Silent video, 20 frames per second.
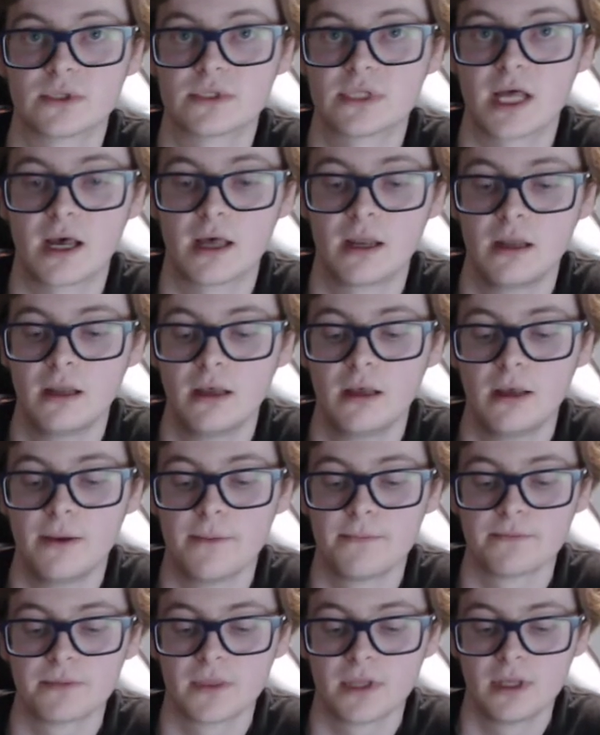There's that.
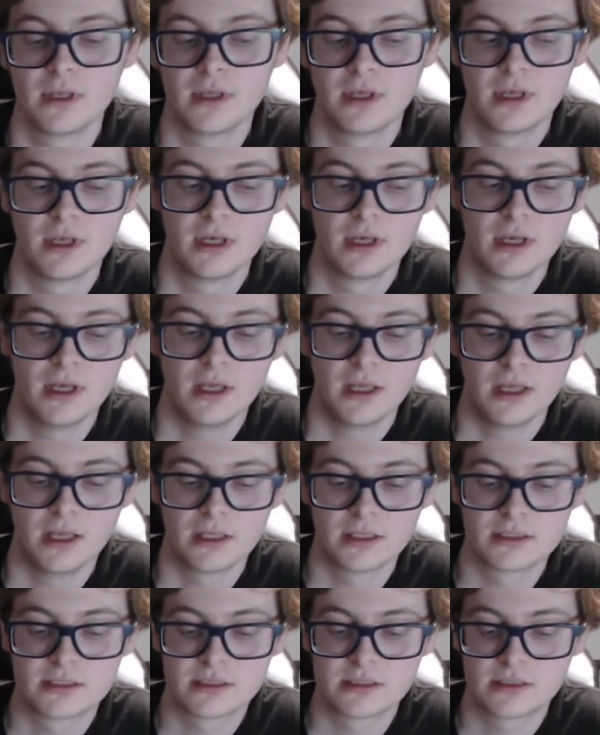
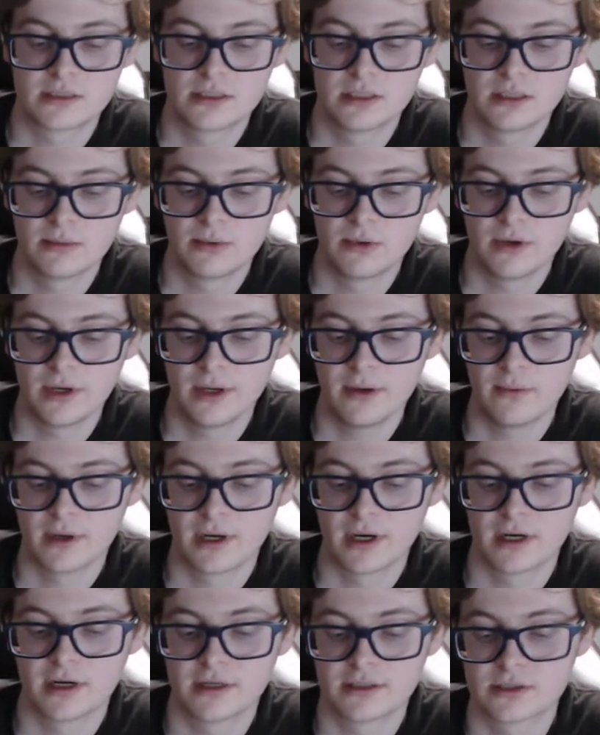It's to the point
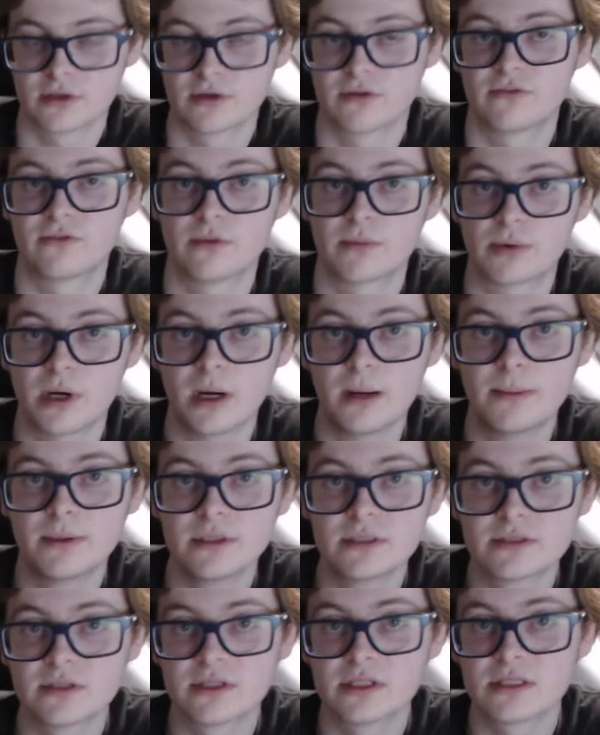where, so if the
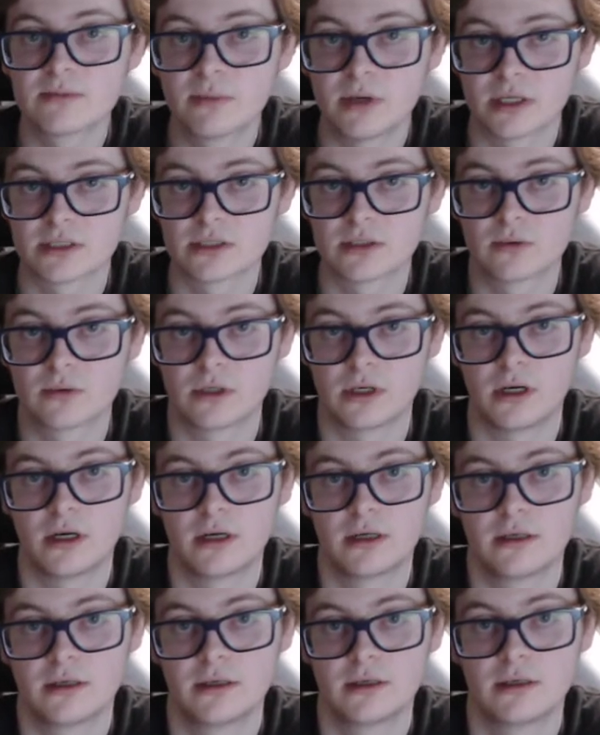properties of this puzzle were
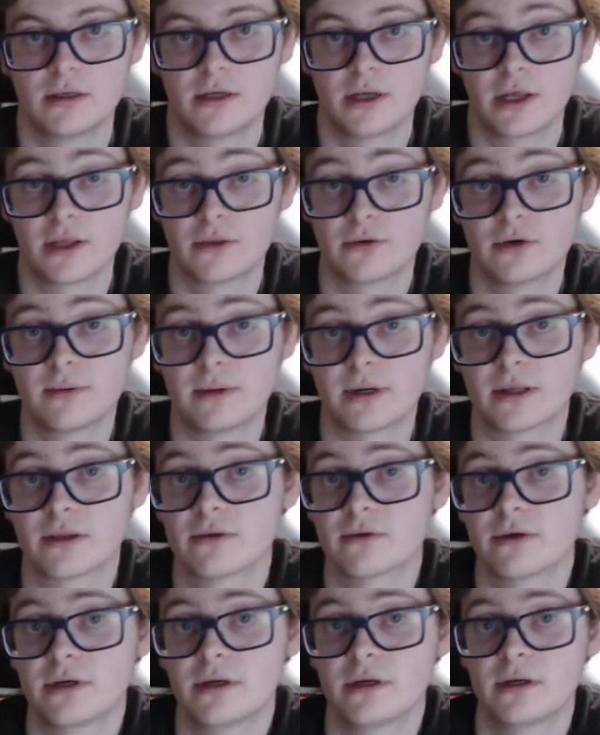on a
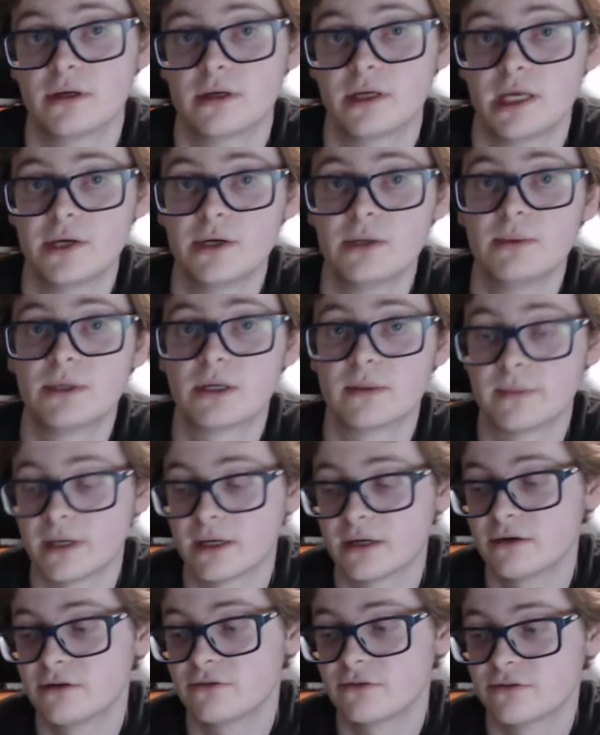3x3, it would be
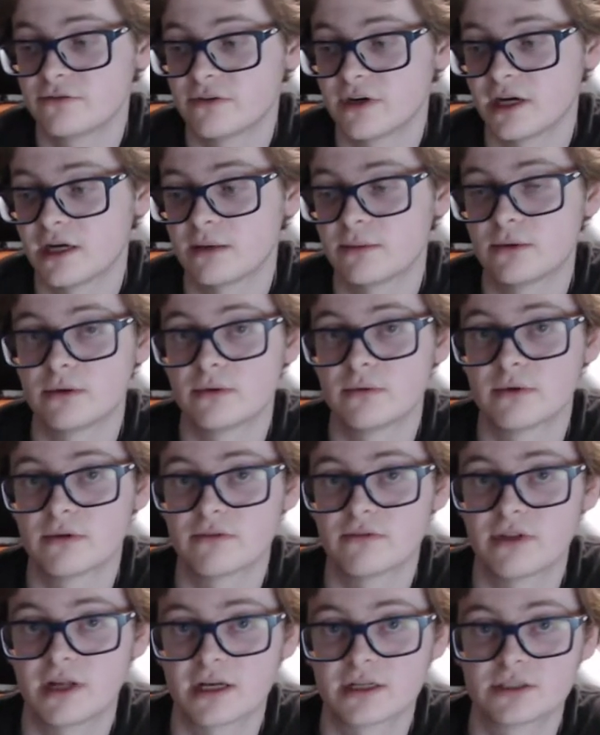competitively viable with
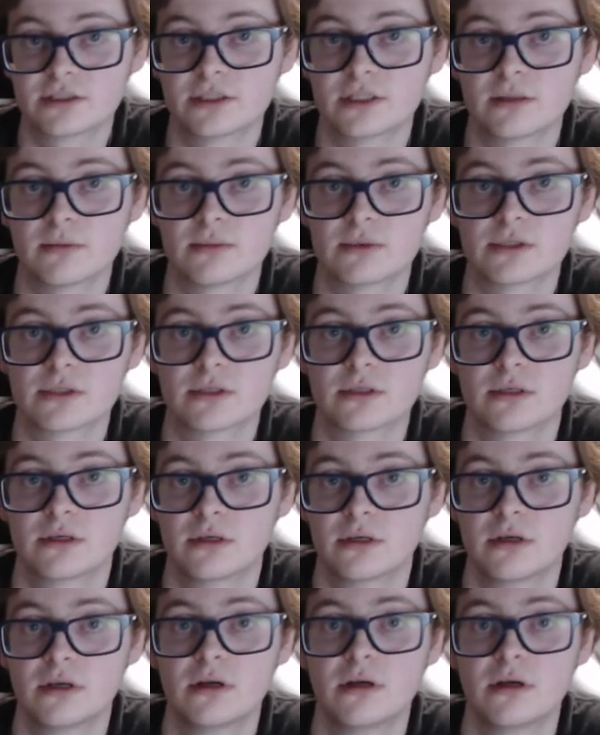flagships,